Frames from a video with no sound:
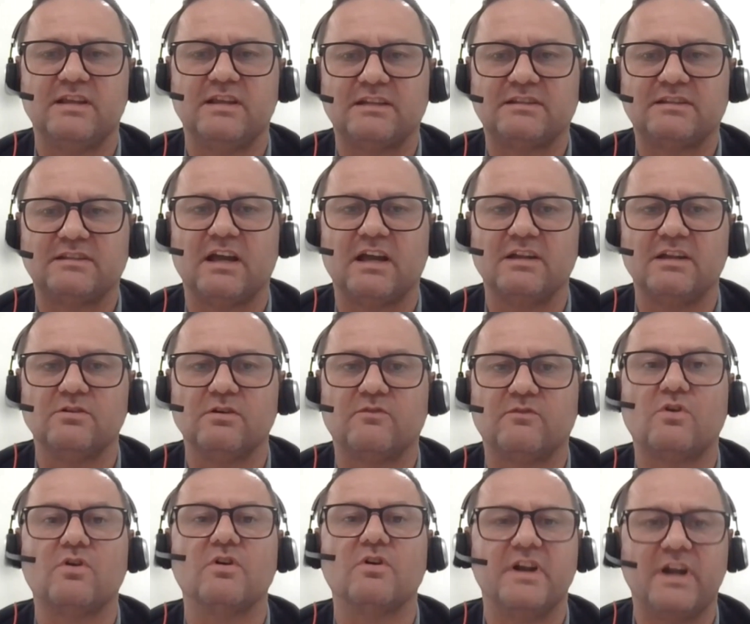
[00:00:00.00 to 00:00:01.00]
that kind of
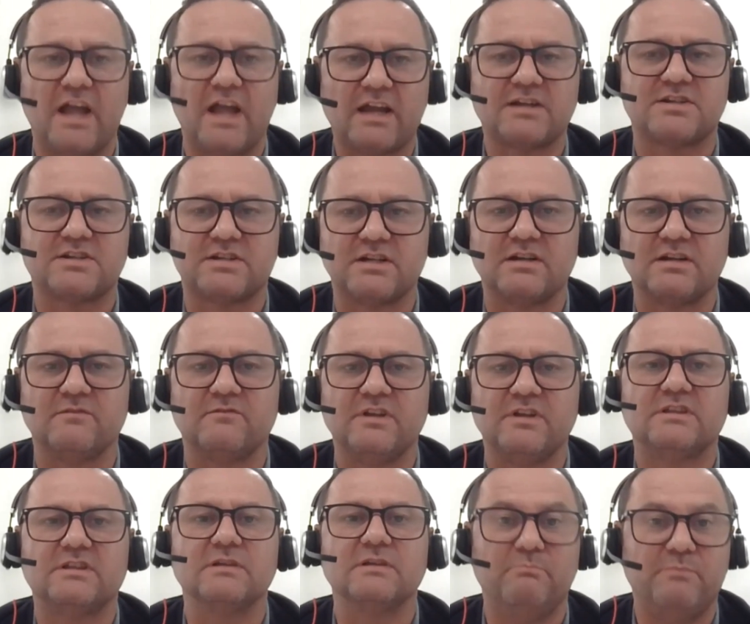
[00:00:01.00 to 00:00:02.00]
connection
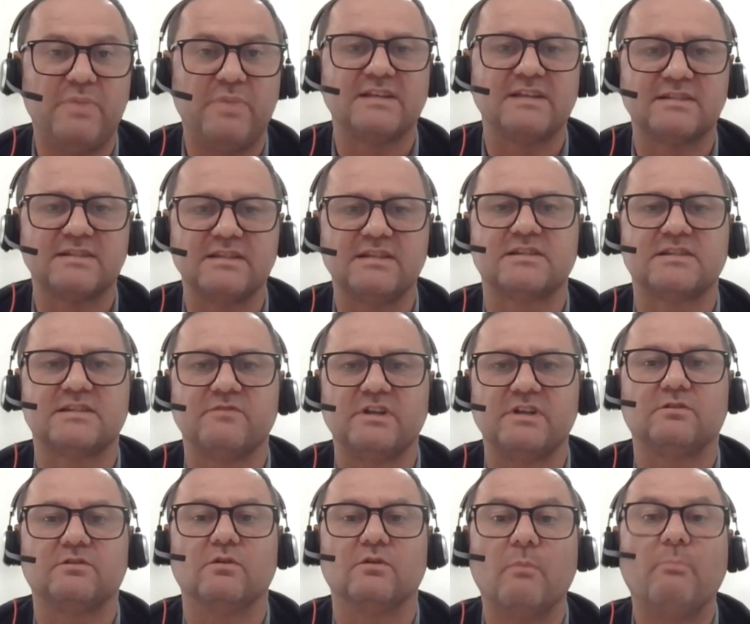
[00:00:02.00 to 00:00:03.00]
with the business,
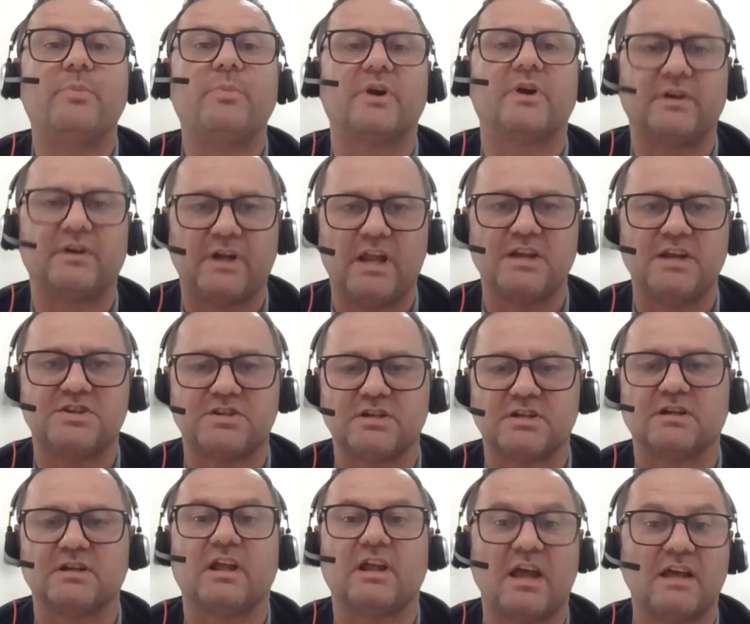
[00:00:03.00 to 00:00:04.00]
with
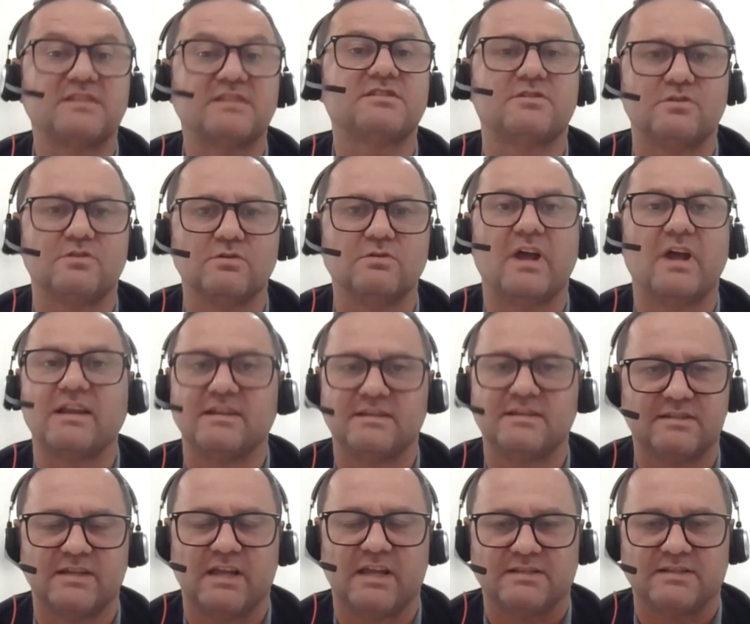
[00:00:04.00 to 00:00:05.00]
operation has to
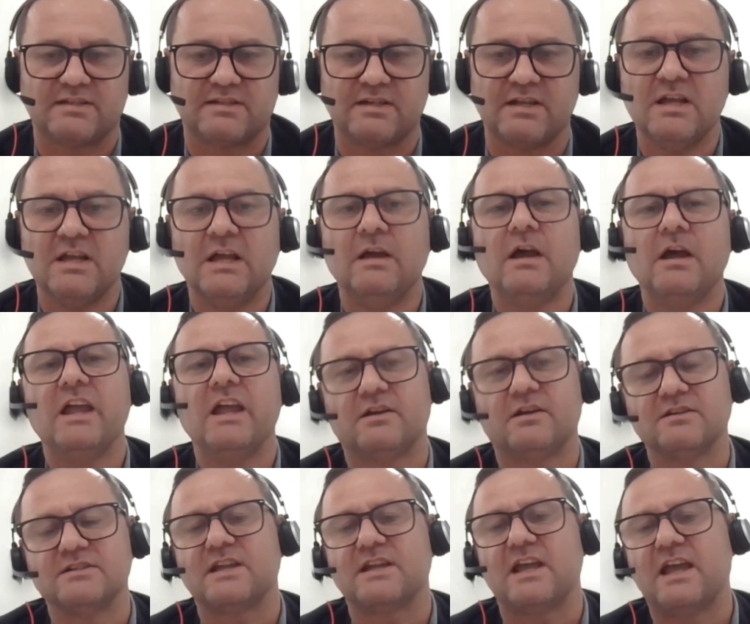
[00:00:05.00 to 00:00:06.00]
exist,
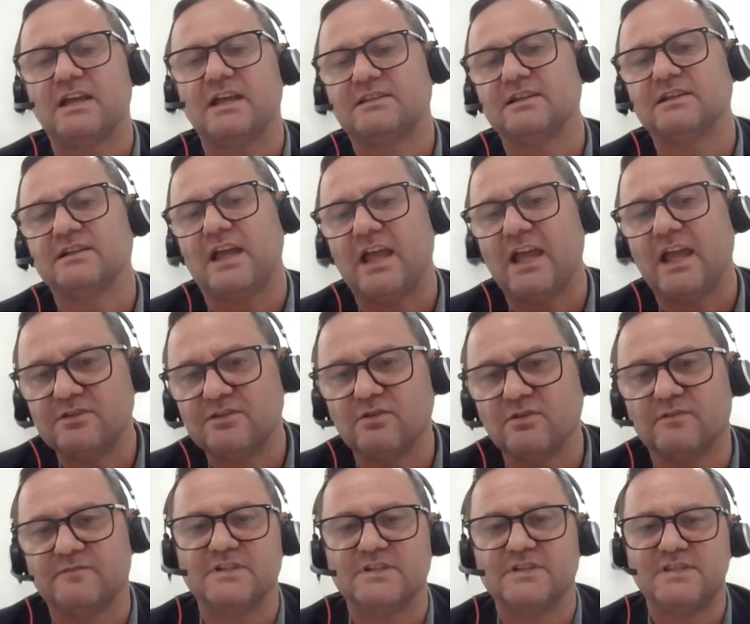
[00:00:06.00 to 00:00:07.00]
because at the end
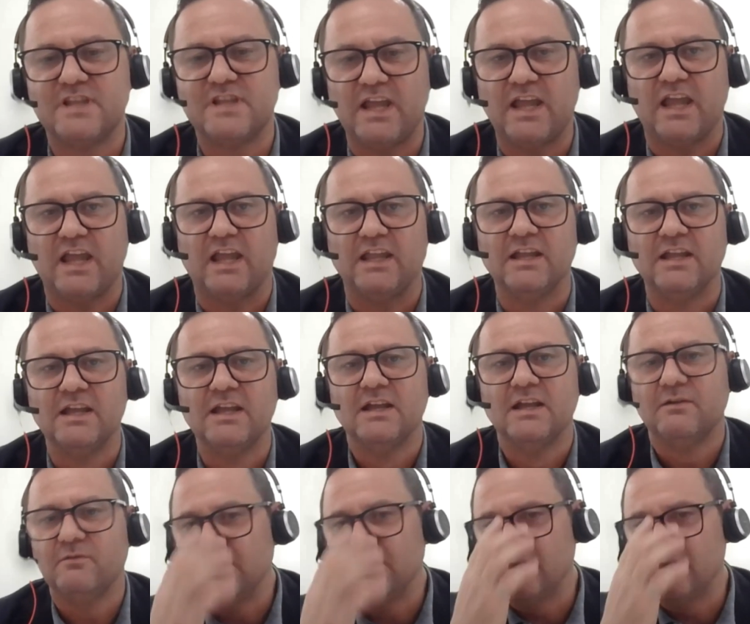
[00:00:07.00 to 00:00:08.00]
of the day,
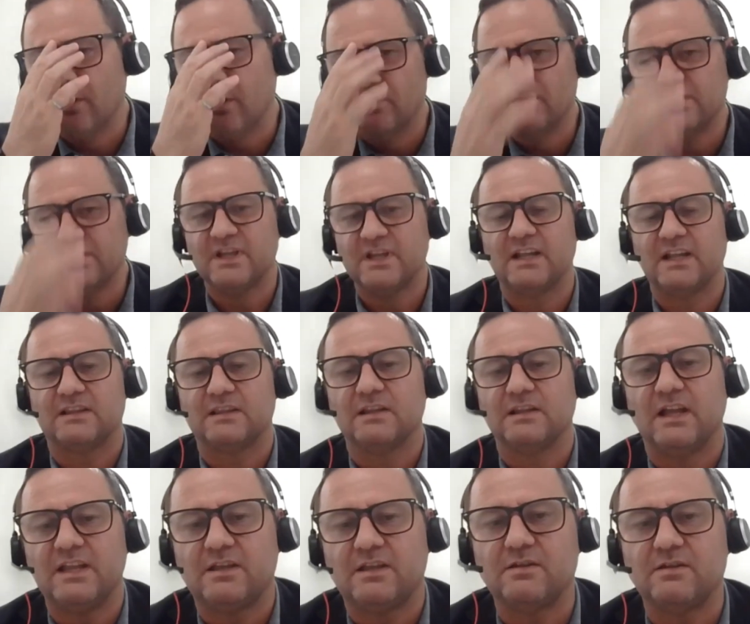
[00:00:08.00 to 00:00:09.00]
we know that,
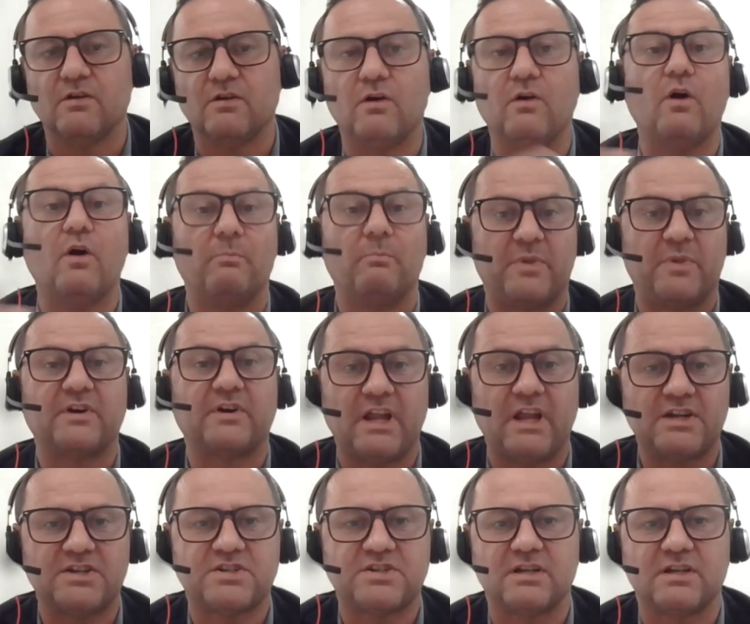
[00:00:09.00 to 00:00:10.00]
like,
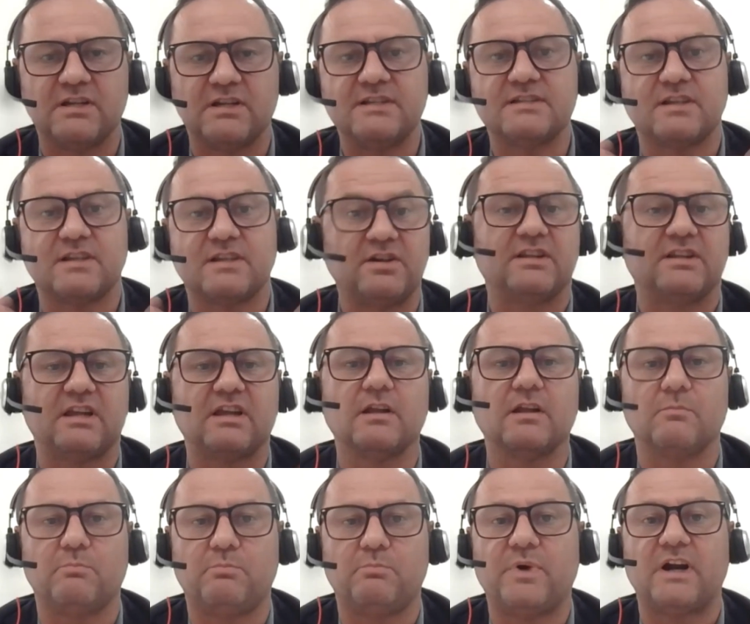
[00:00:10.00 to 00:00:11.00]
operation is
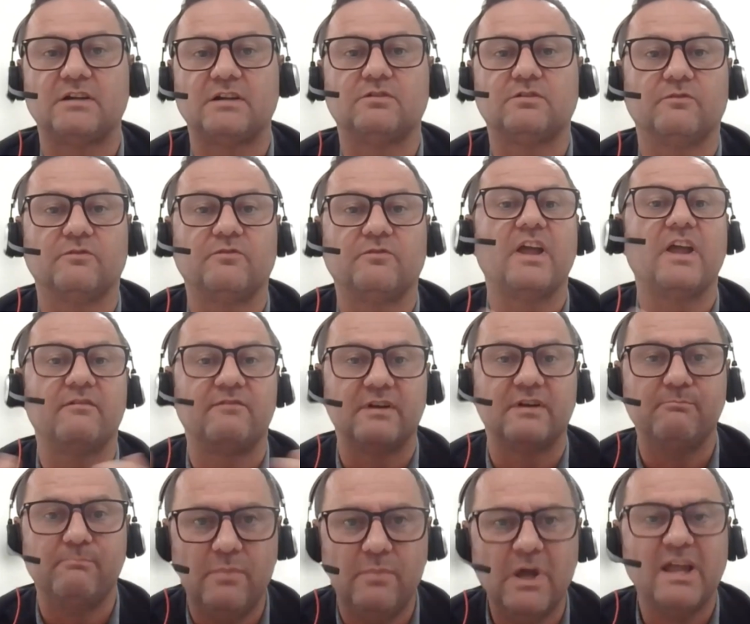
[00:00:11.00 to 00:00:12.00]
critical part of every
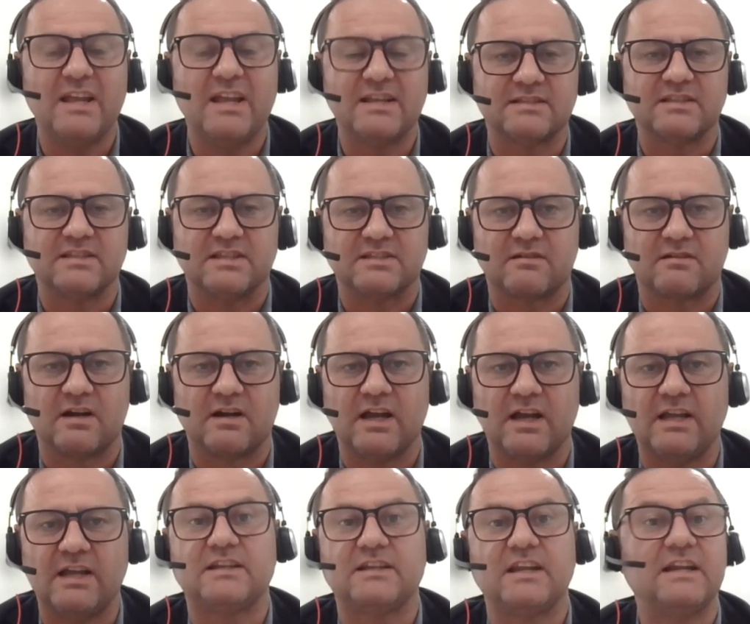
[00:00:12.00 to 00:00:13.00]
business, right?